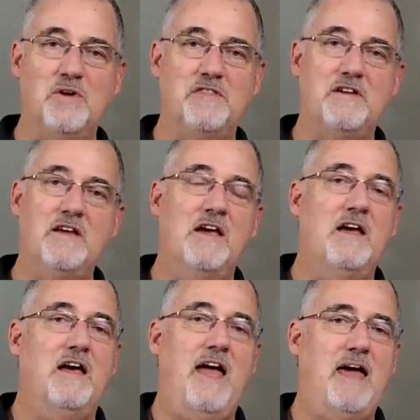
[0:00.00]
with it,
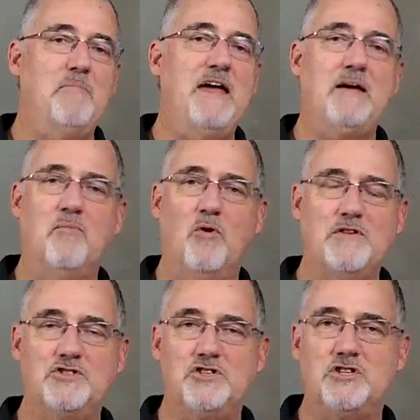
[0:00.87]
and make it more
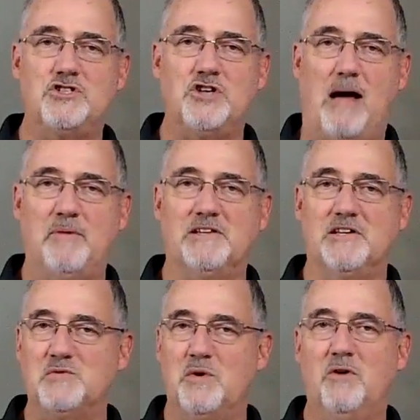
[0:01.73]
than just a shopping list.